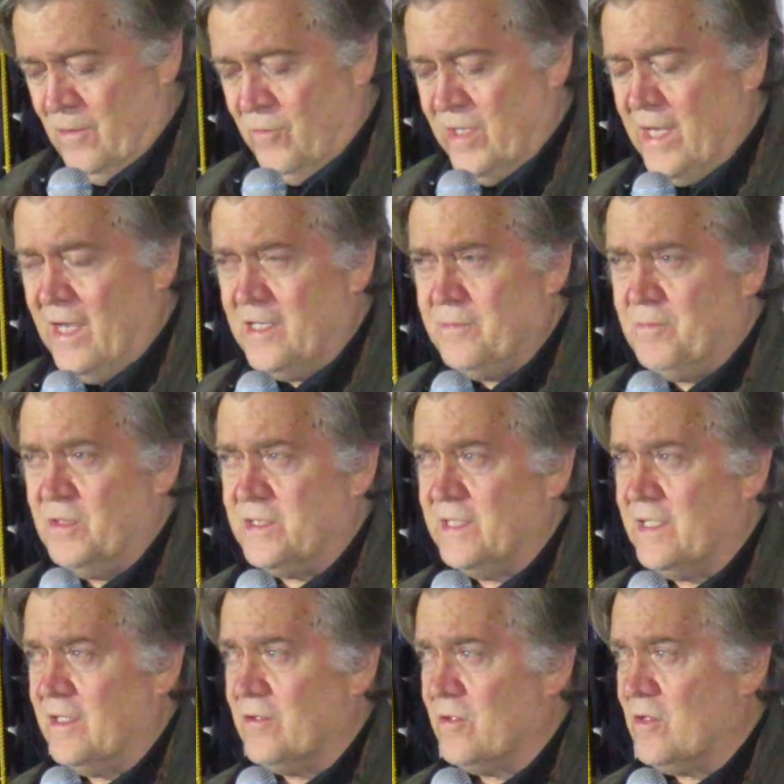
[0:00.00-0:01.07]
We had to put
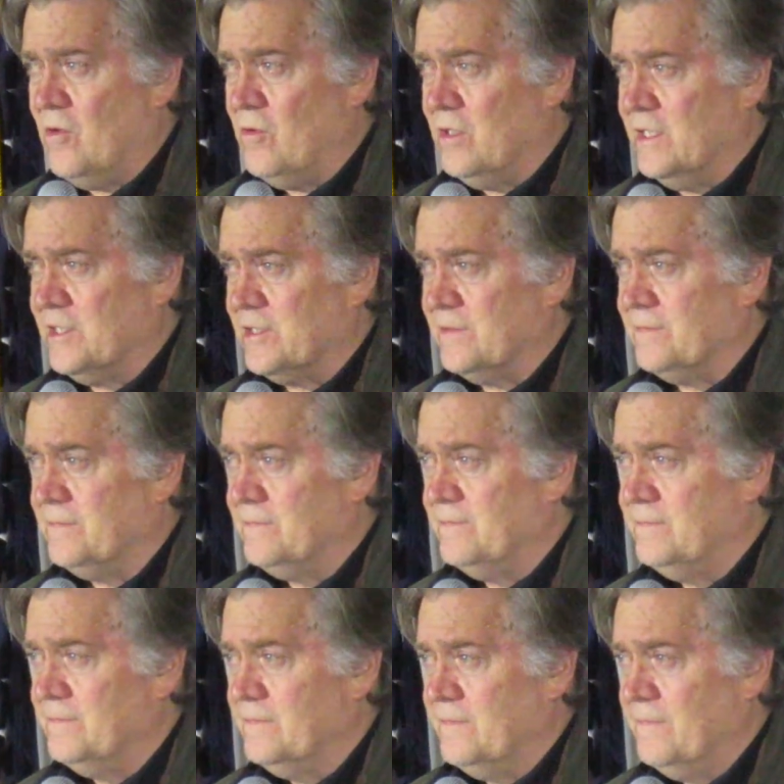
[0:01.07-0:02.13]
together a coalition.
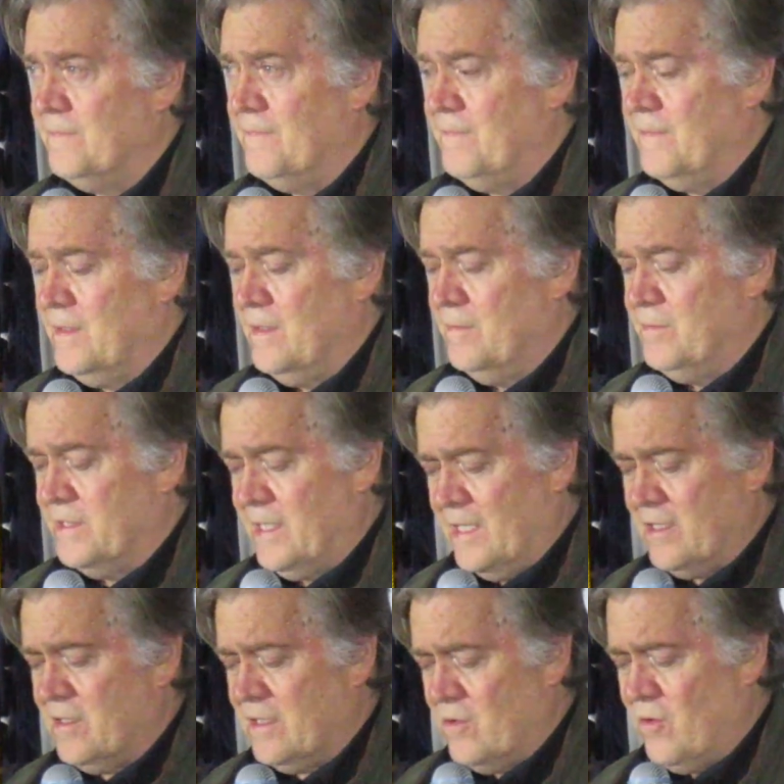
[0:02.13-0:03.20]
But
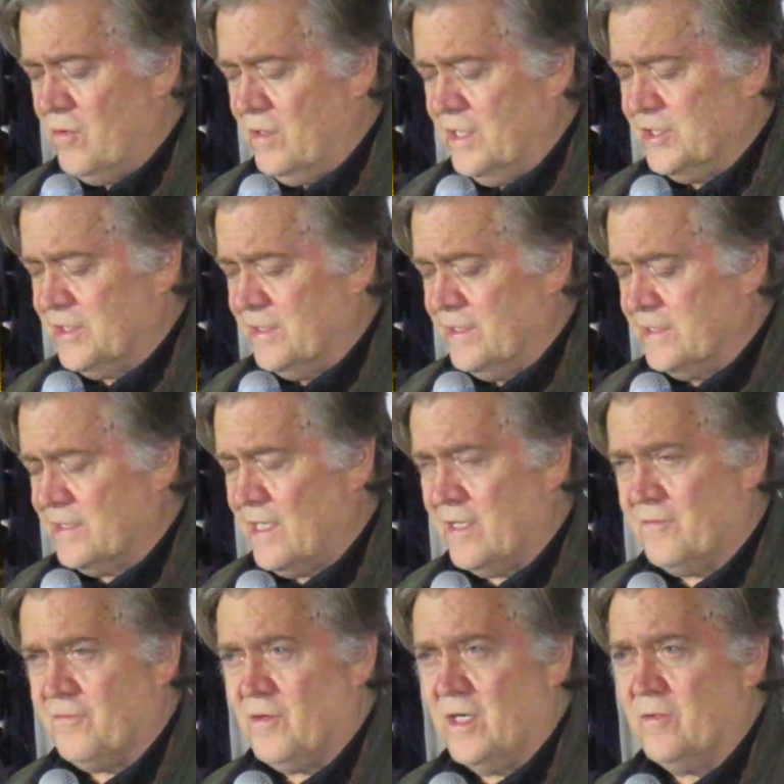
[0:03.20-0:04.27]
that coalition is
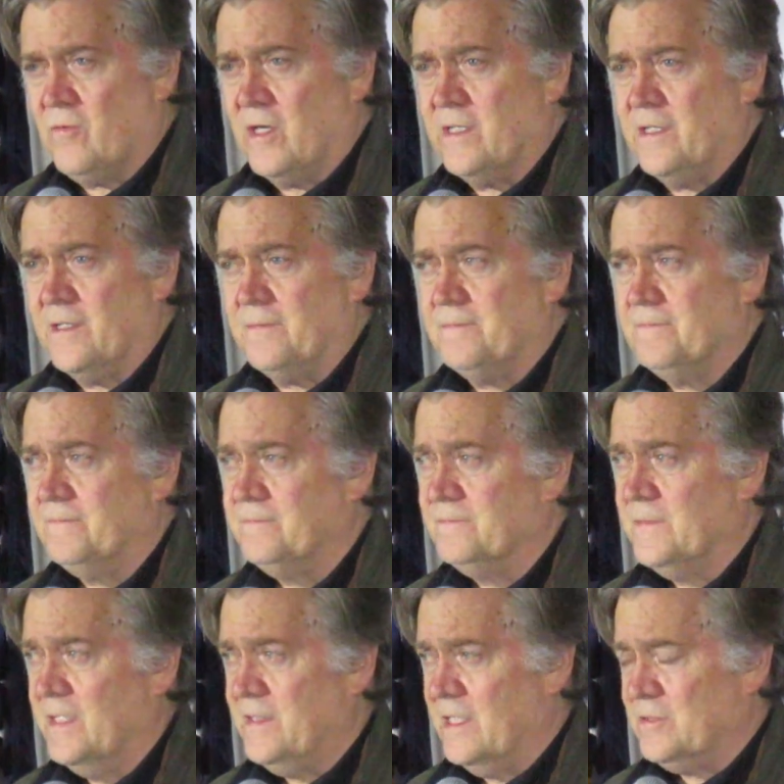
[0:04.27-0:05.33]
kind of frayed right now.
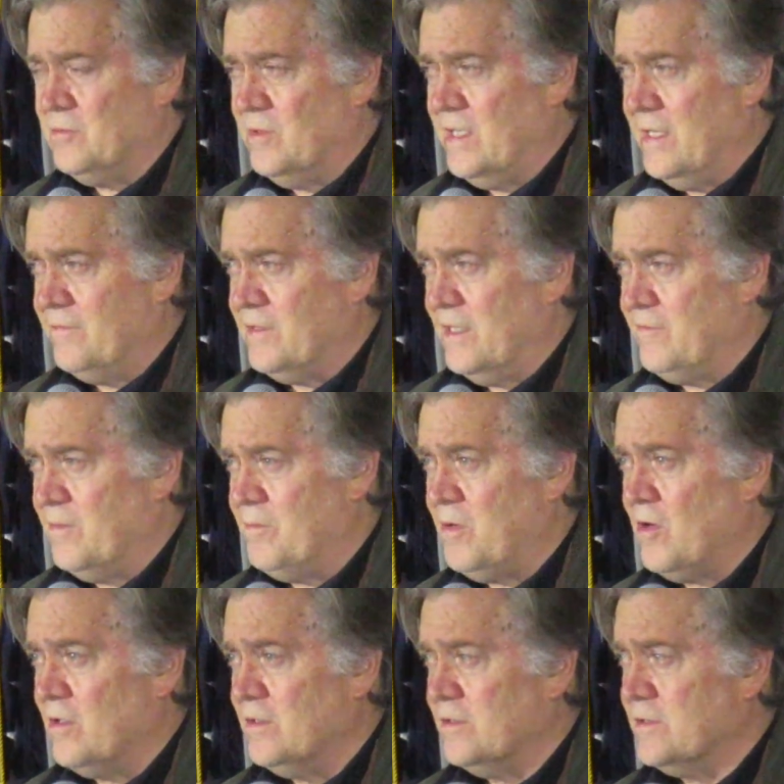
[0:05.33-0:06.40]
And that's why we have to have a
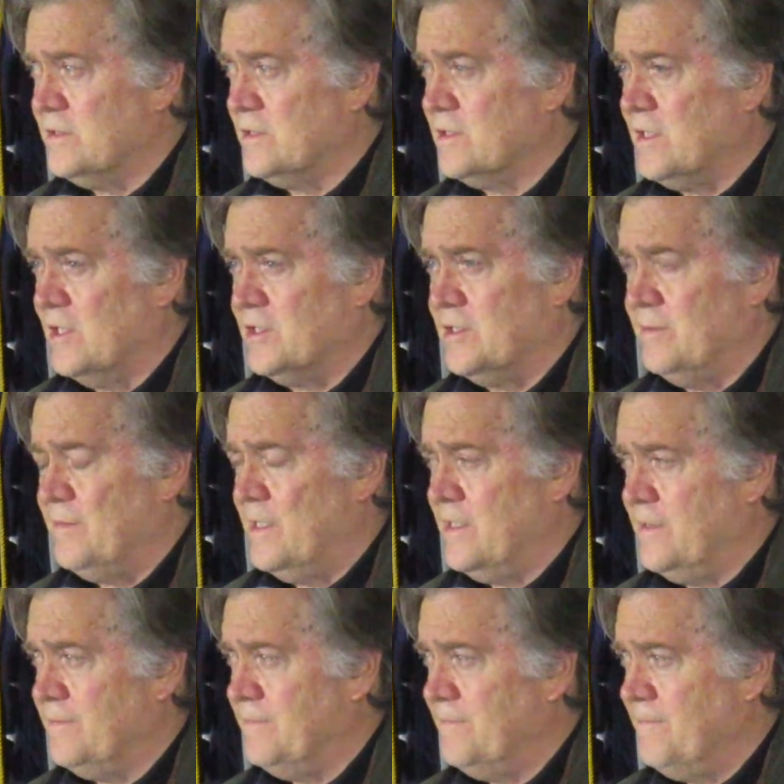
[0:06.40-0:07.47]
partners discussion
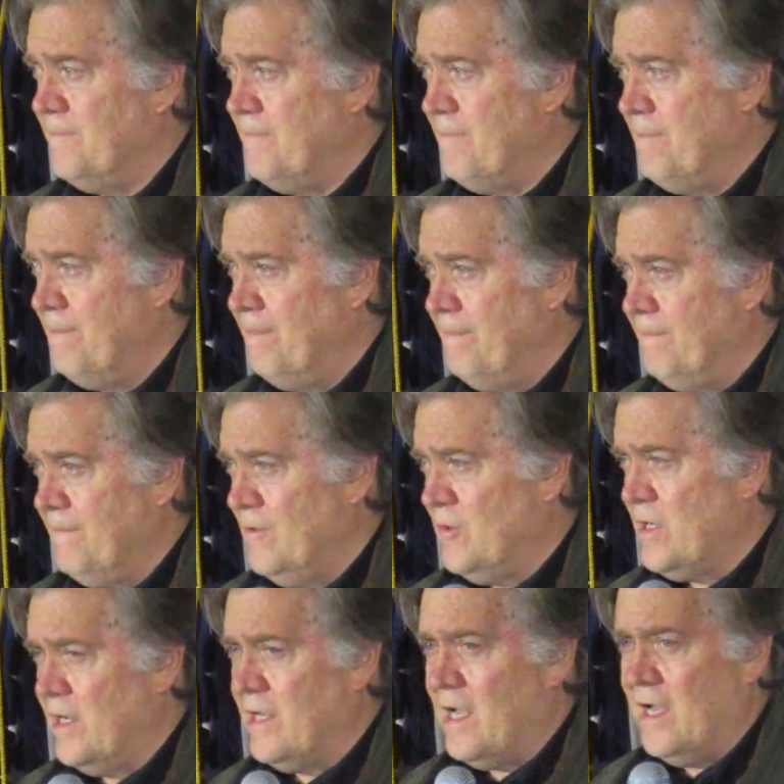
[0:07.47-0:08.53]
about it.
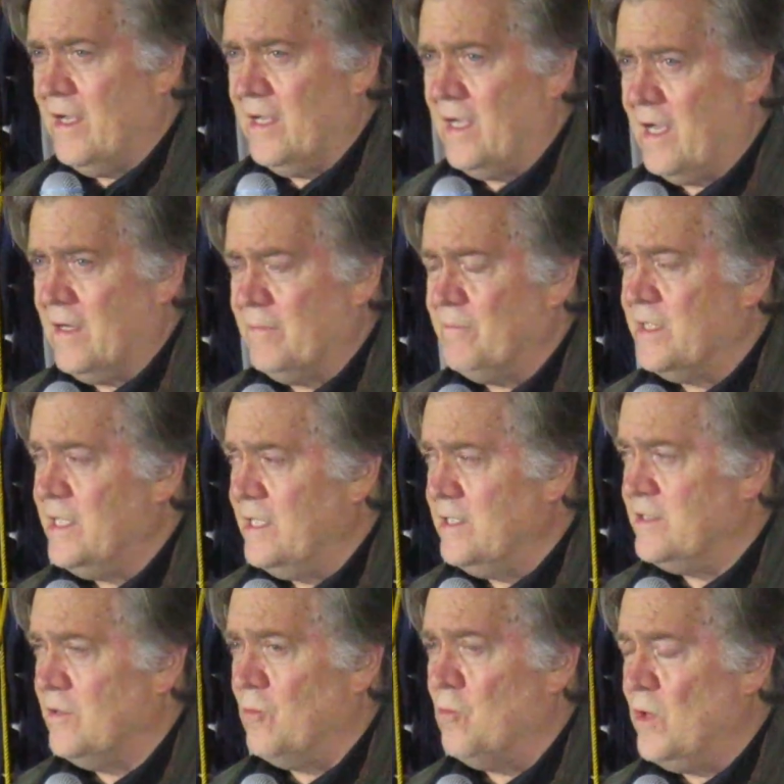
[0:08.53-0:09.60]
Okay, I'm
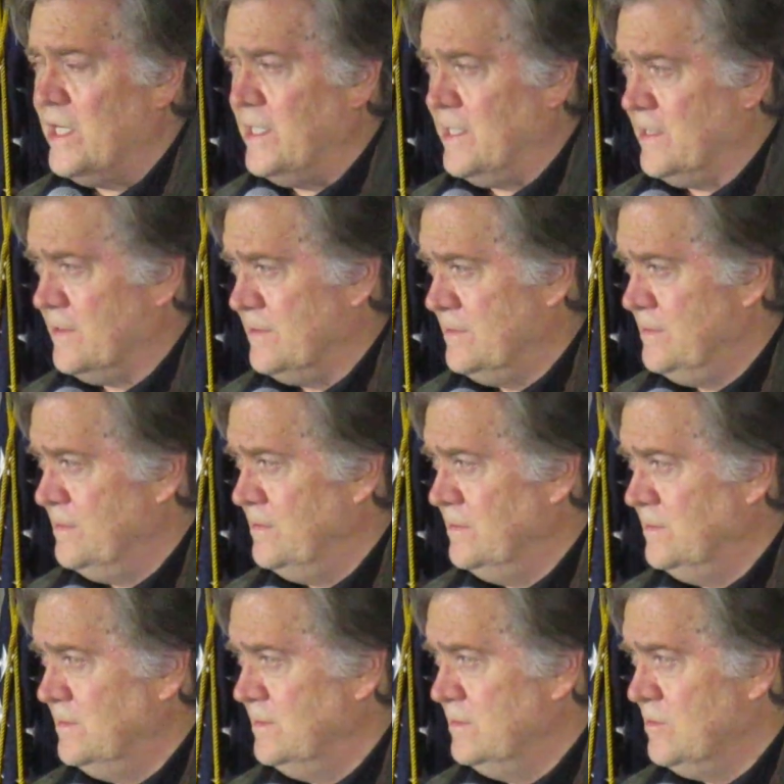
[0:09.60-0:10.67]
into winning,
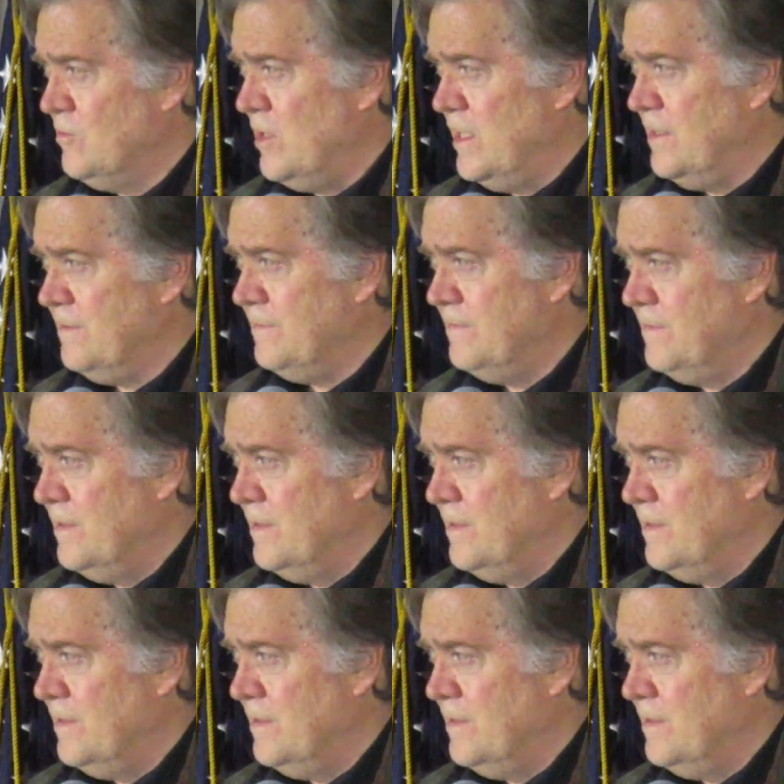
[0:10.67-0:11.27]
right?